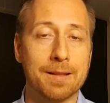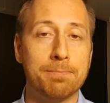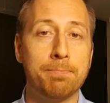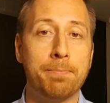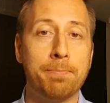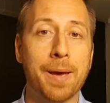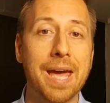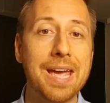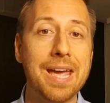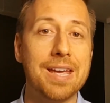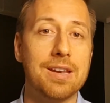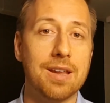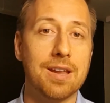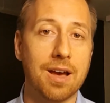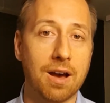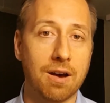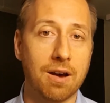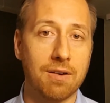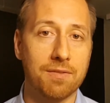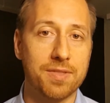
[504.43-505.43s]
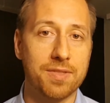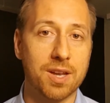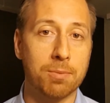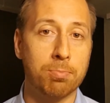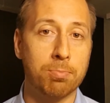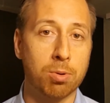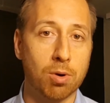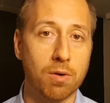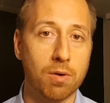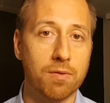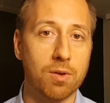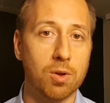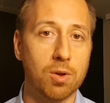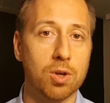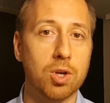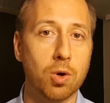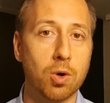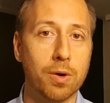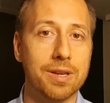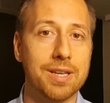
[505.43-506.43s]
pain of their portfolio
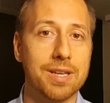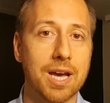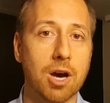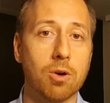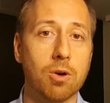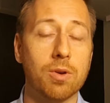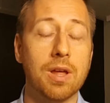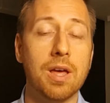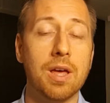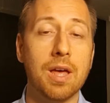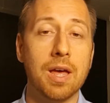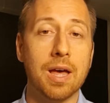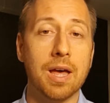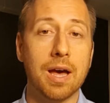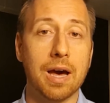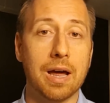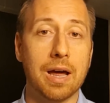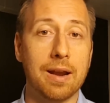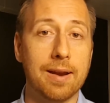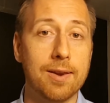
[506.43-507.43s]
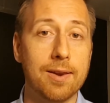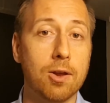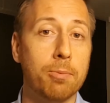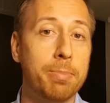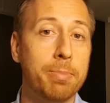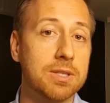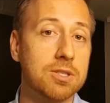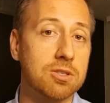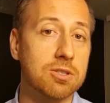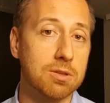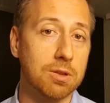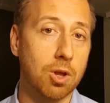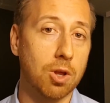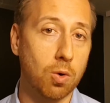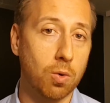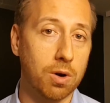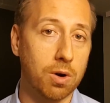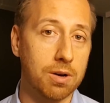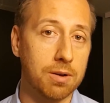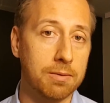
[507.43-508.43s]
going down a little bit
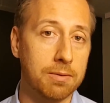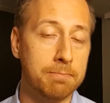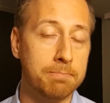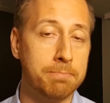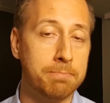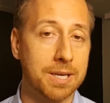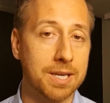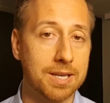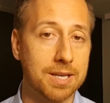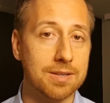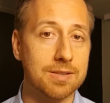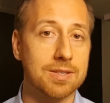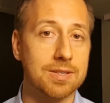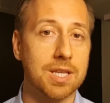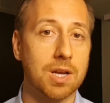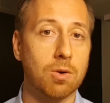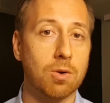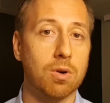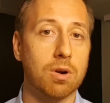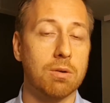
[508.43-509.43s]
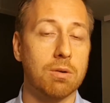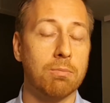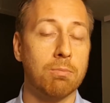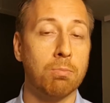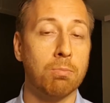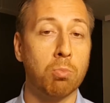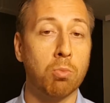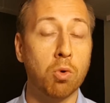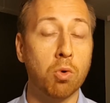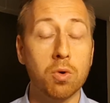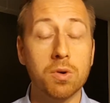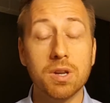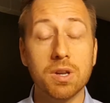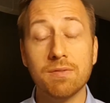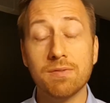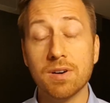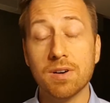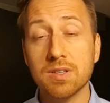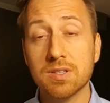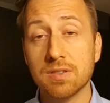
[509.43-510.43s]
slower because they were more
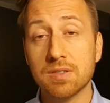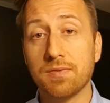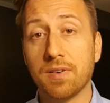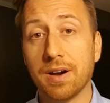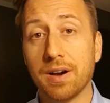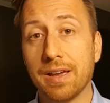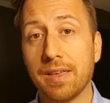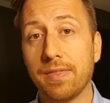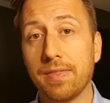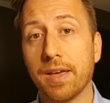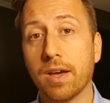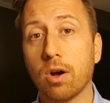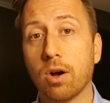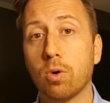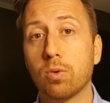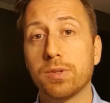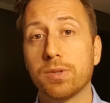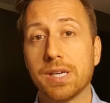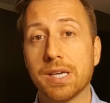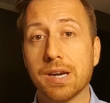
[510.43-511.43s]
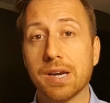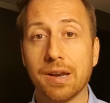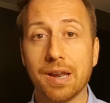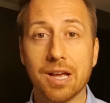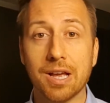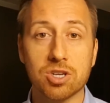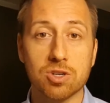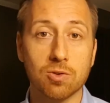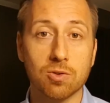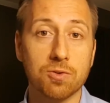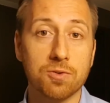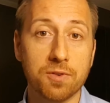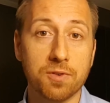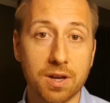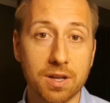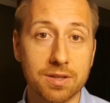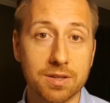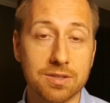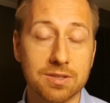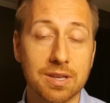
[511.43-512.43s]
diversified. They hold international
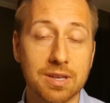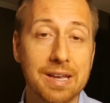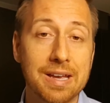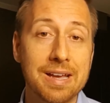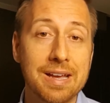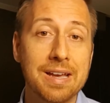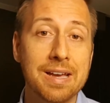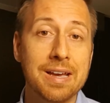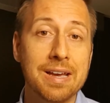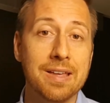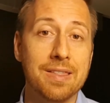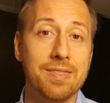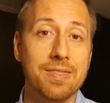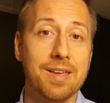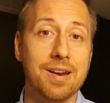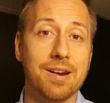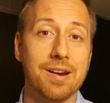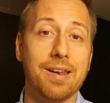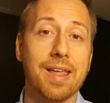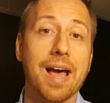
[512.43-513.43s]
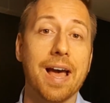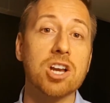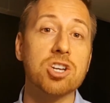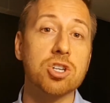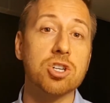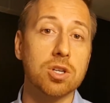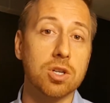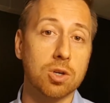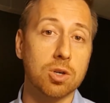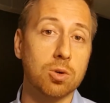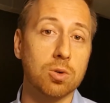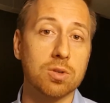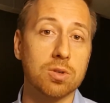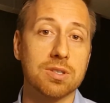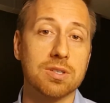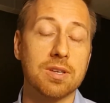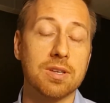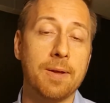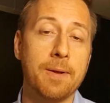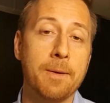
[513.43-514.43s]
funds. The
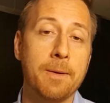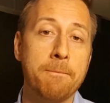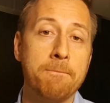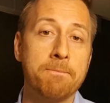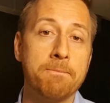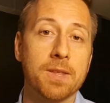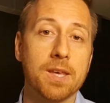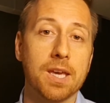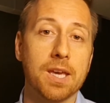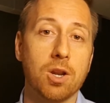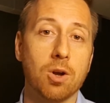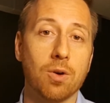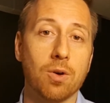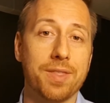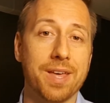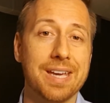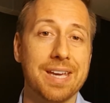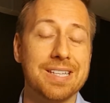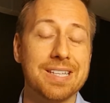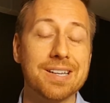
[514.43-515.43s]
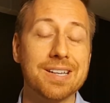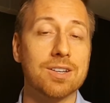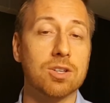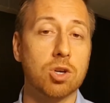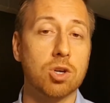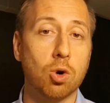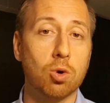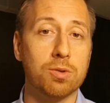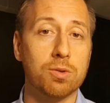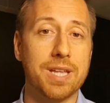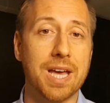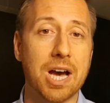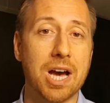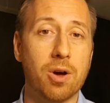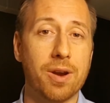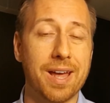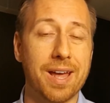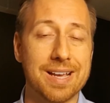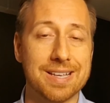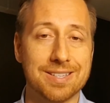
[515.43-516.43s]
internationals, they didn't go
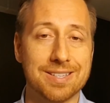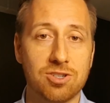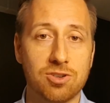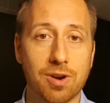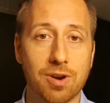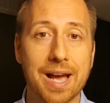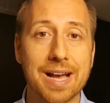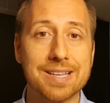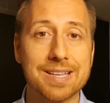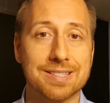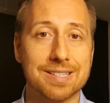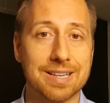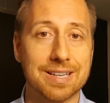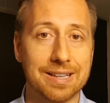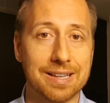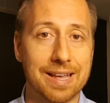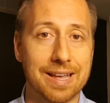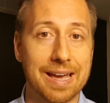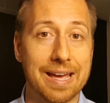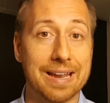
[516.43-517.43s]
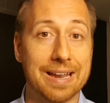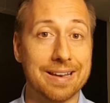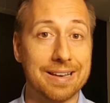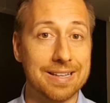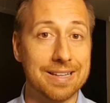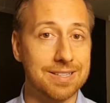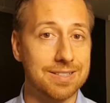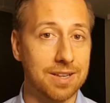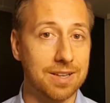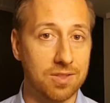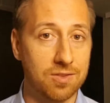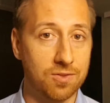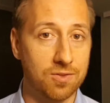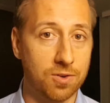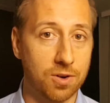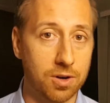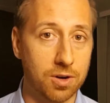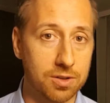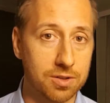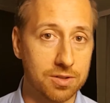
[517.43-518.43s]
down as drastically, at least at
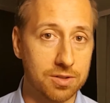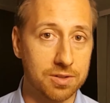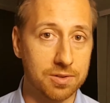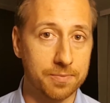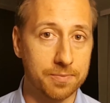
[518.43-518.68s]
first.